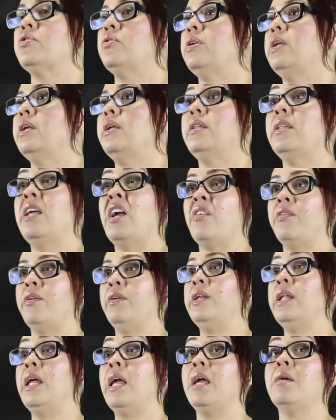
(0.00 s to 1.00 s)
hurting. They are
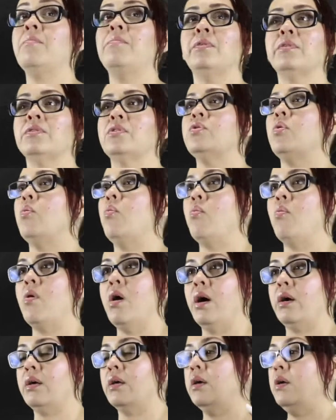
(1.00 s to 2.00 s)
unable to
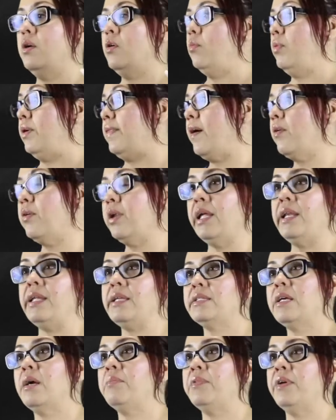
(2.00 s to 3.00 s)
walk without any
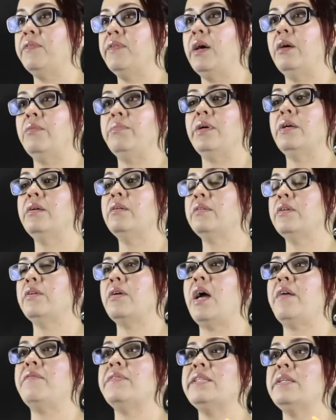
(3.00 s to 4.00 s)
type of help. There,
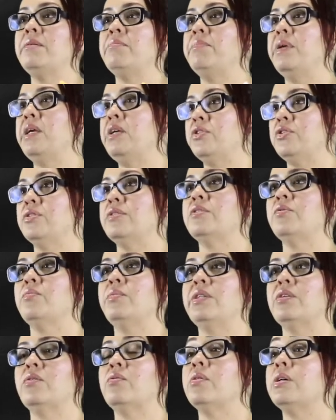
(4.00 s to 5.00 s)
I've seen patients
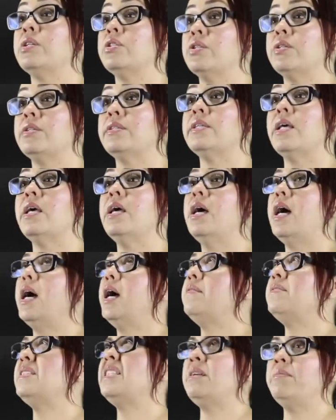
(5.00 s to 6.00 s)
with crutches.
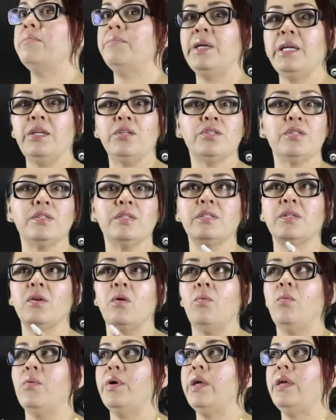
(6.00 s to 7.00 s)
I've seen patients
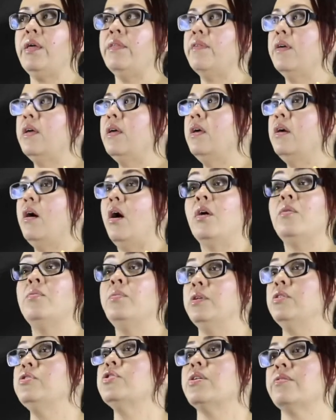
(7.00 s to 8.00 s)
with on
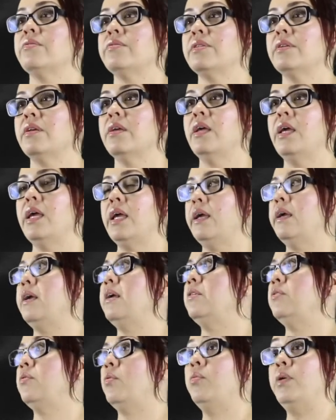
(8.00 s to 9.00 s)
wheelchairs
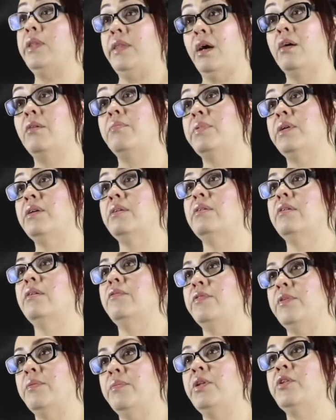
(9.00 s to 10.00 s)
and with help
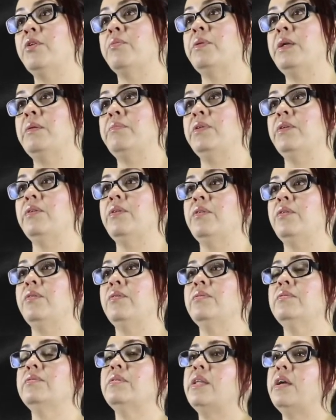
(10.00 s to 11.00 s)
from other people, you
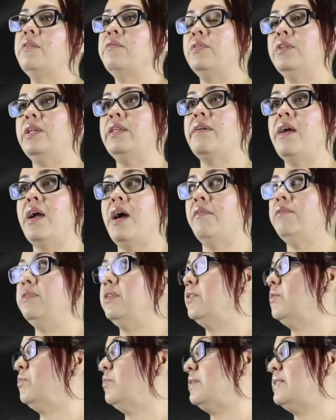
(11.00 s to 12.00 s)
know. Thankfully, they have
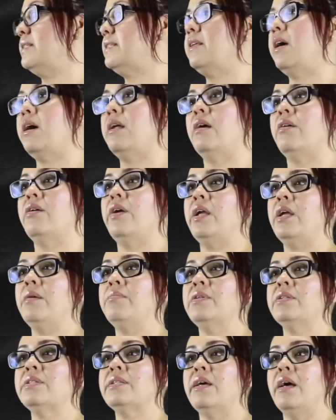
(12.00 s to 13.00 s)
loved ones that are
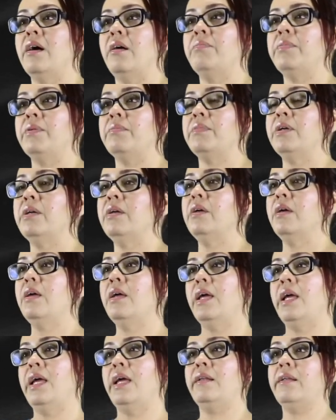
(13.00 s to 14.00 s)
able to help them
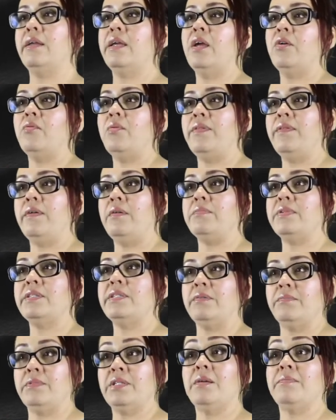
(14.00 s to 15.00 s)
and carry them
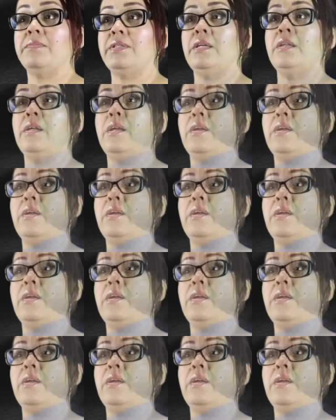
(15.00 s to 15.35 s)
sometimes in